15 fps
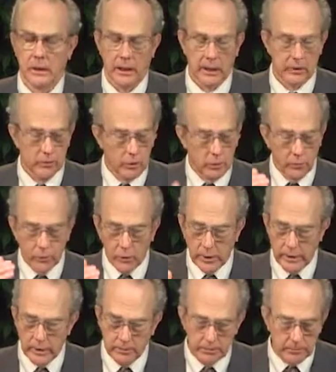And you've
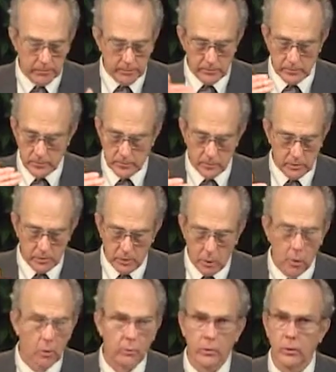read them
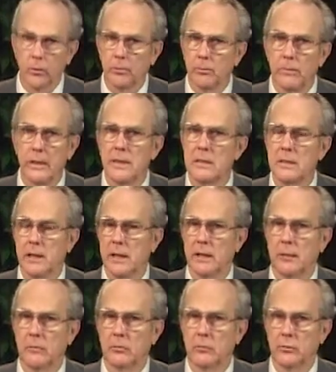over many
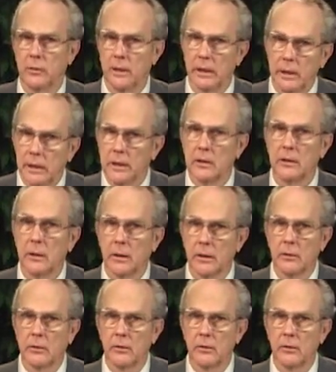times in